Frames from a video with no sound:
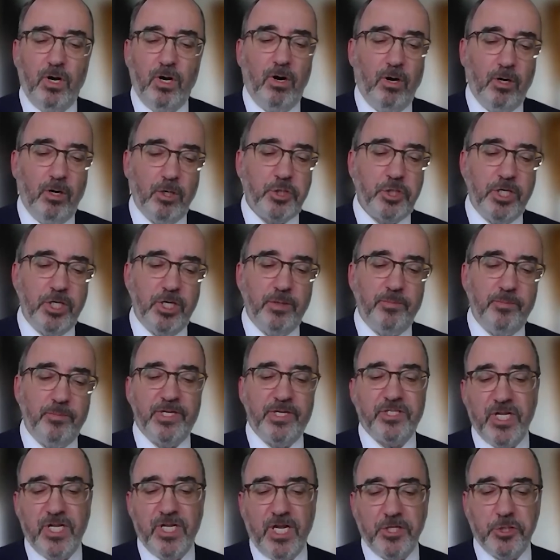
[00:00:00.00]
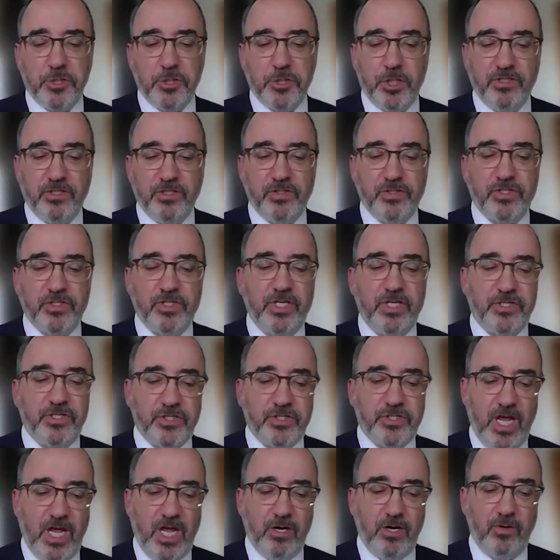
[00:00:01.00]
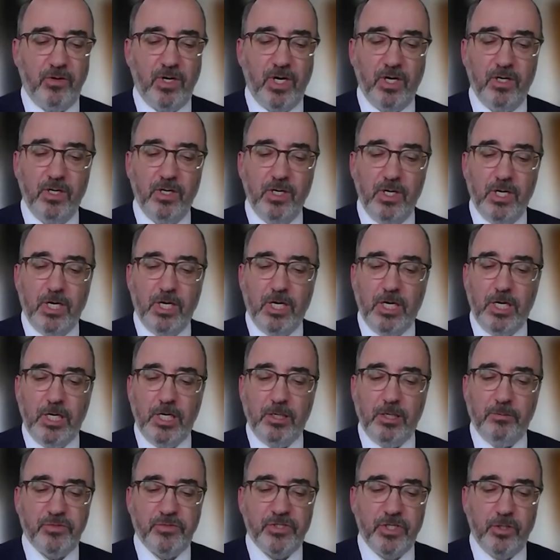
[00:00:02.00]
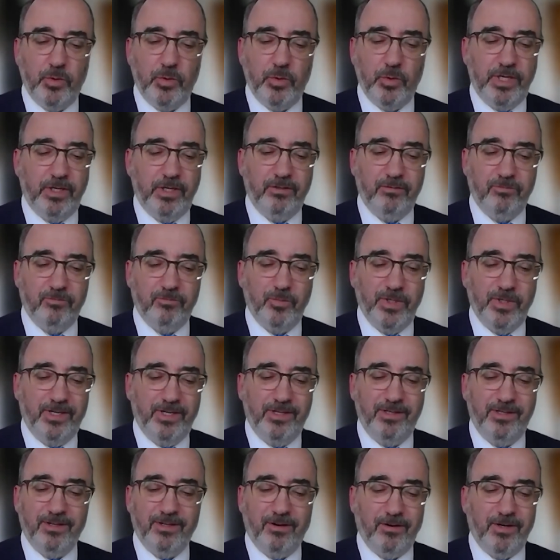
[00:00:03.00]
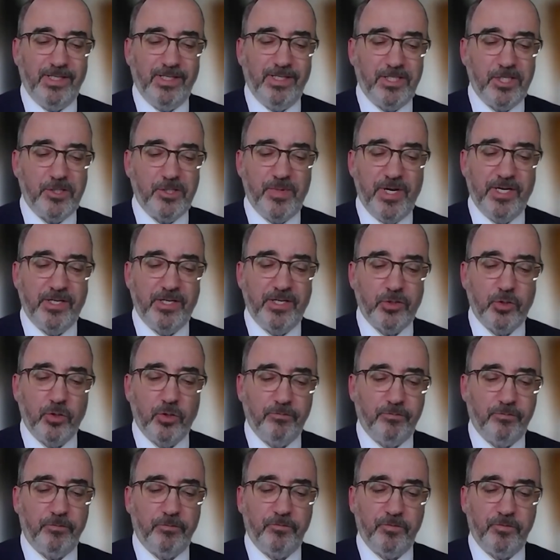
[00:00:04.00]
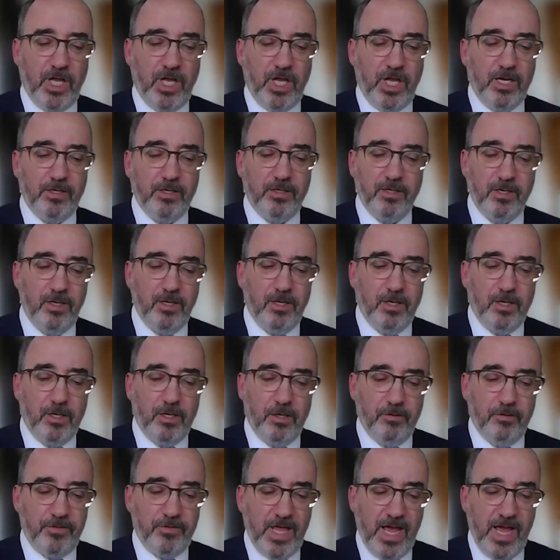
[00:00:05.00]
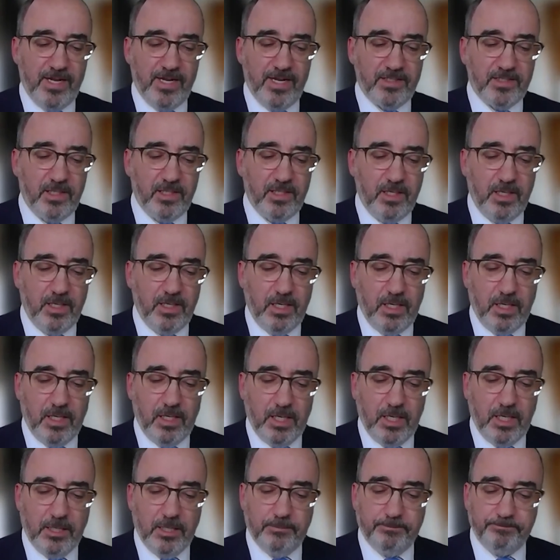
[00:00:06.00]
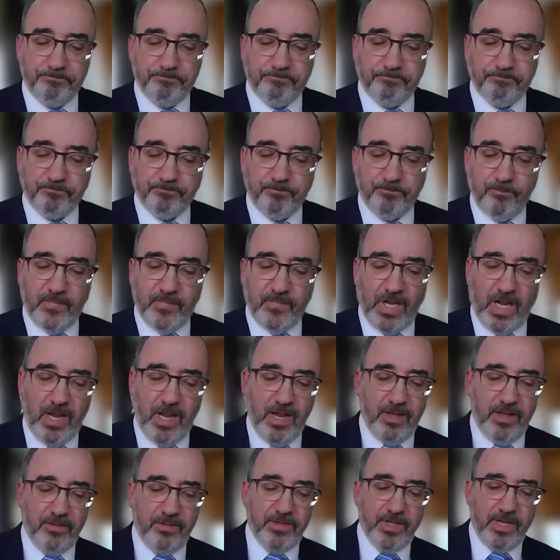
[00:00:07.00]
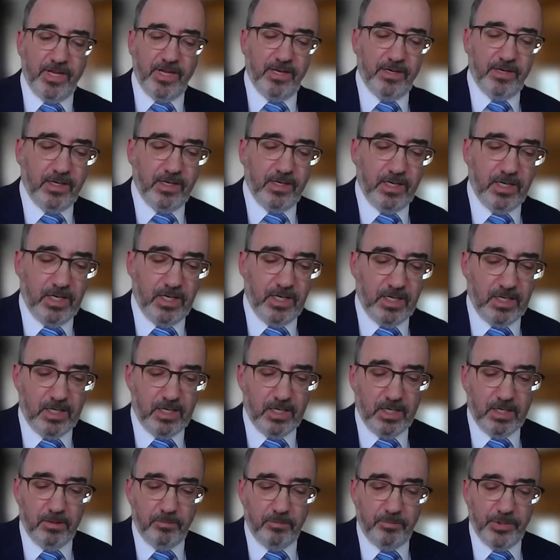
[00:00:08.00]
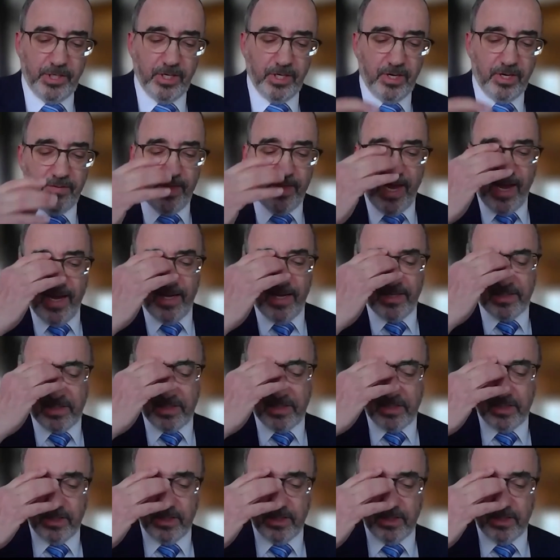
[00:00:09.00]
hardship extensions, et cetera. So we are anticipating sort of a flood of that. And then beyond that,